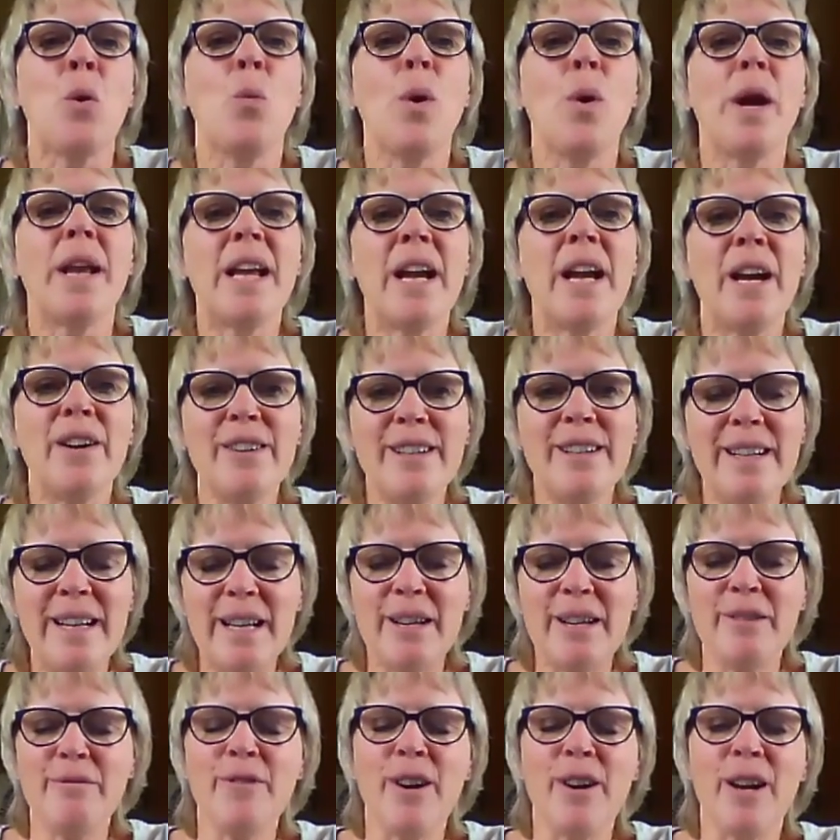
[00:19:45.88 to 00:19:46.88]
We're
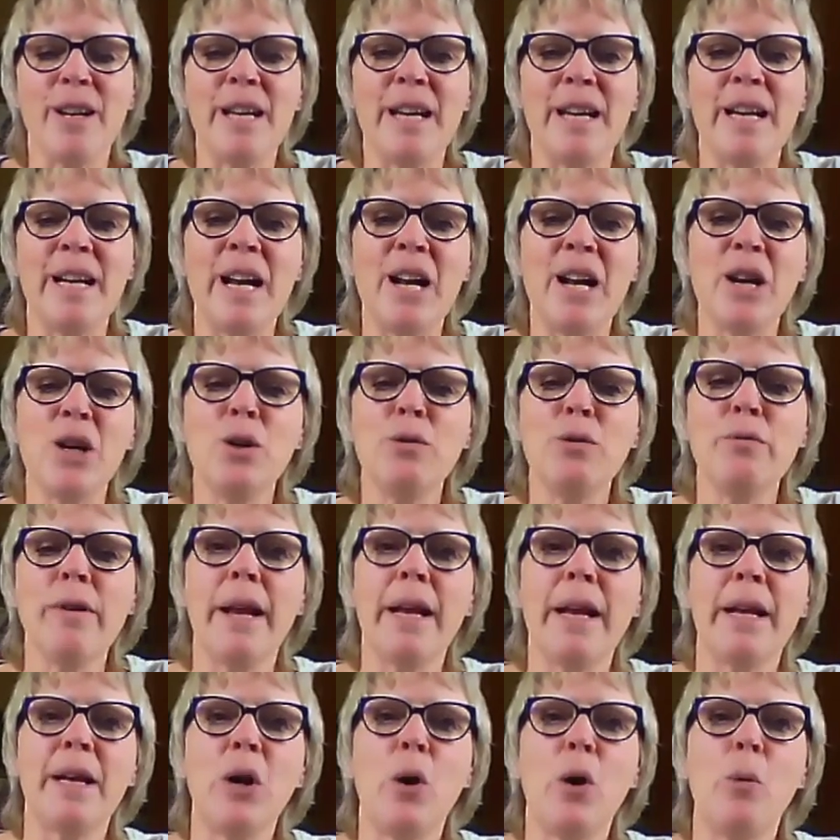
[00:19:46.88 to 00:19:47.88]
currently running a
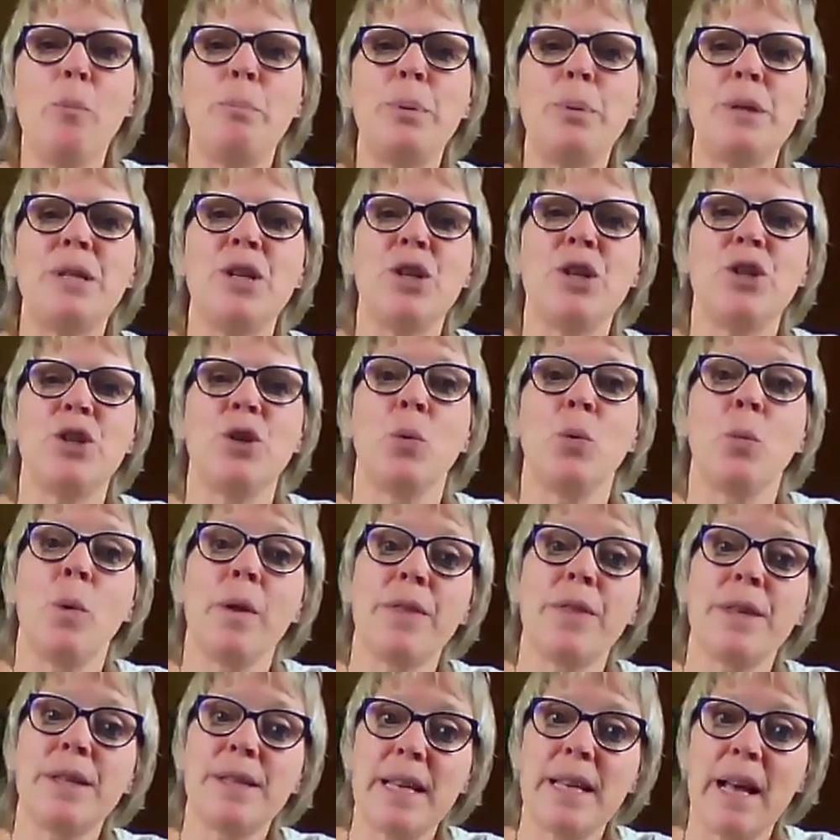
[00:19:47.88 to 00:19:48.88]
great competition
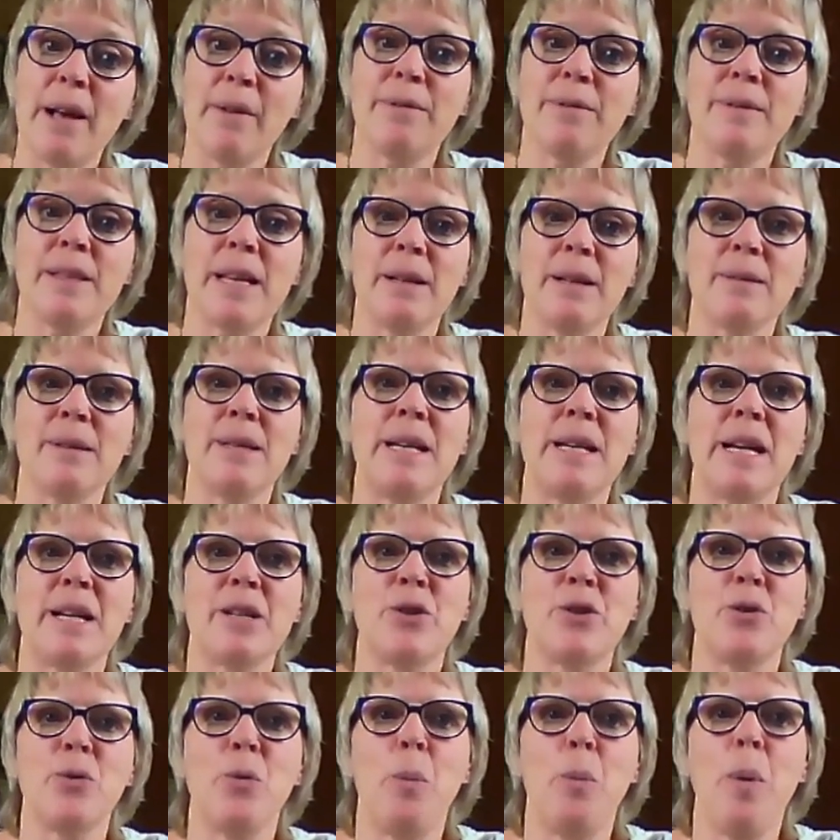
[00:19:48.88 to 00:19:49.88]
with the South Downs
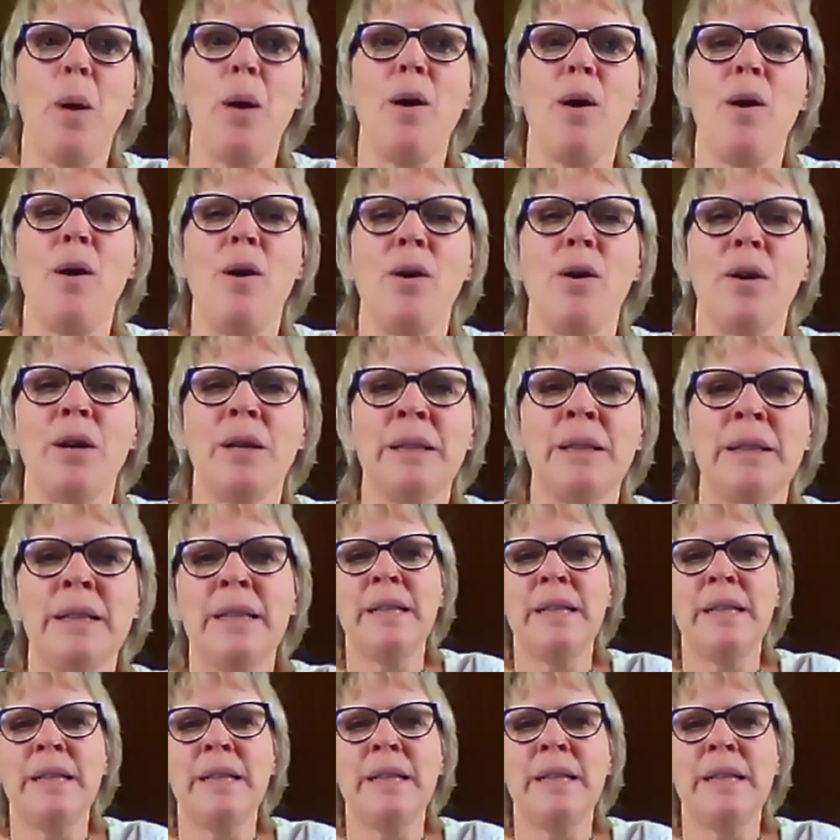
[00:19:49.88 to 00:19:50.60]
National Park.